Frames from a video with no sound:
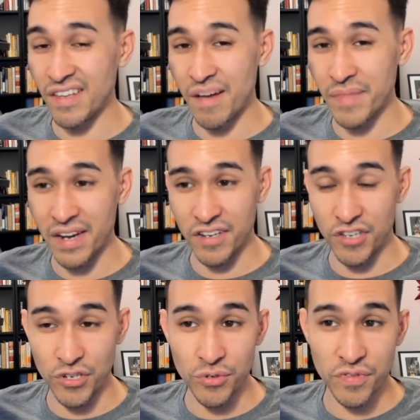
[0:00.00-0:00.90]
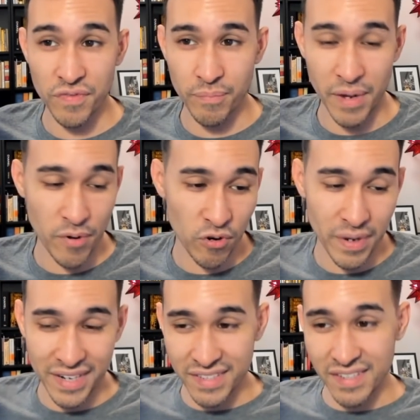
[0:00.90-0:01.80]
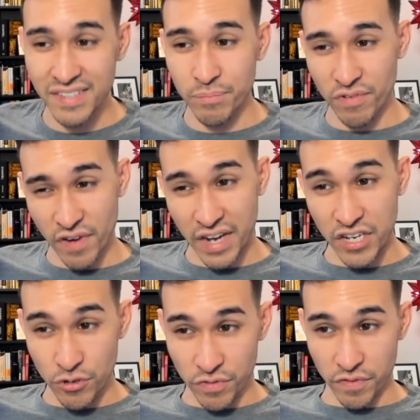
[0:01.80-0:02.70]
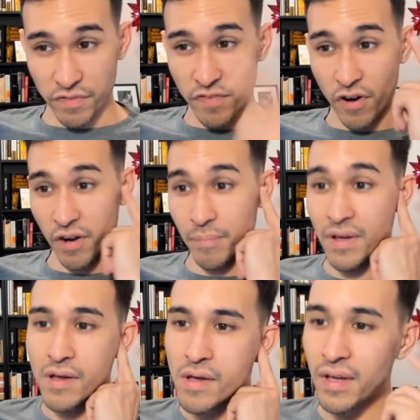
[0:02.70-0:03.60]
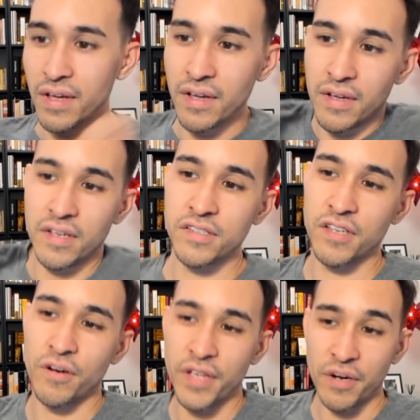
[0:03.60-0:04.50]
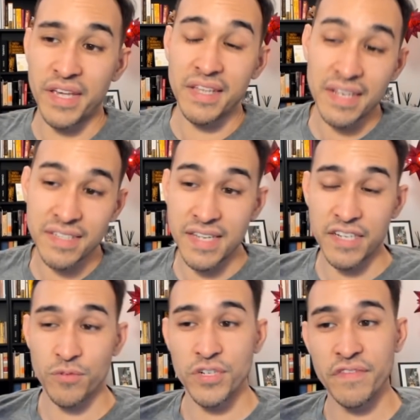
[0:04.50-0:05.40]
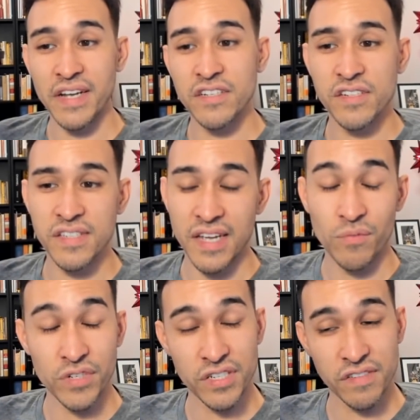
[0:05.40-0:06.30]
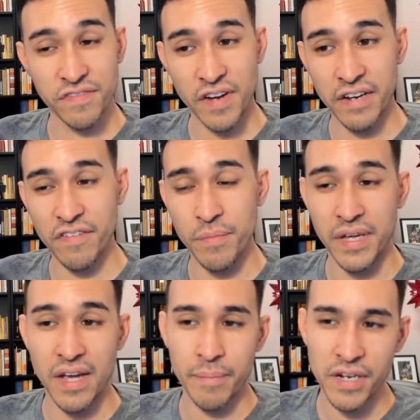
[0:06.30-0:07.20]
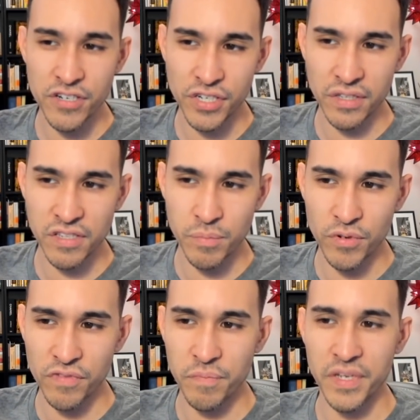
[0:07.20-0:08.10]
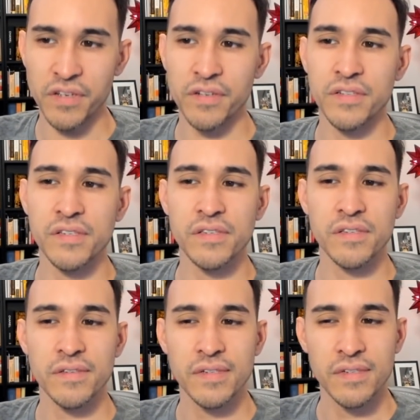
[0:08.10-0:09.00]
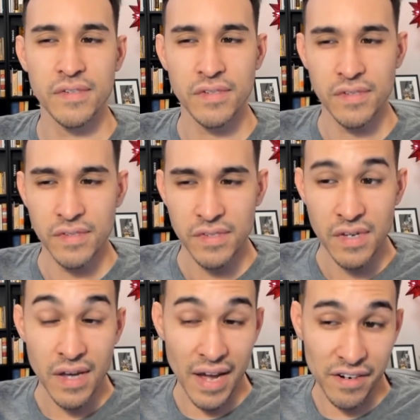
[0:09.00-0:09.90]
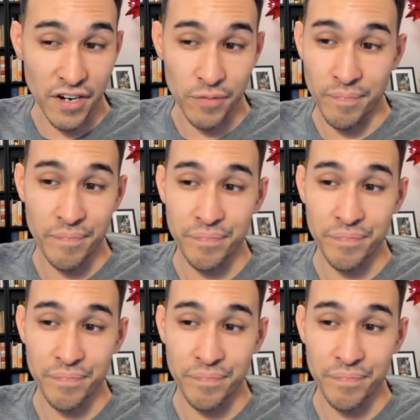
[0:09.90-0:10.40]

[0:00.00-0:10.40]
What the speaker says: Pokemon doesn't provide useful farm. So, he elects to take Switch Advantage instead, which is fine for me. I'm going to shield this move because, I don't know,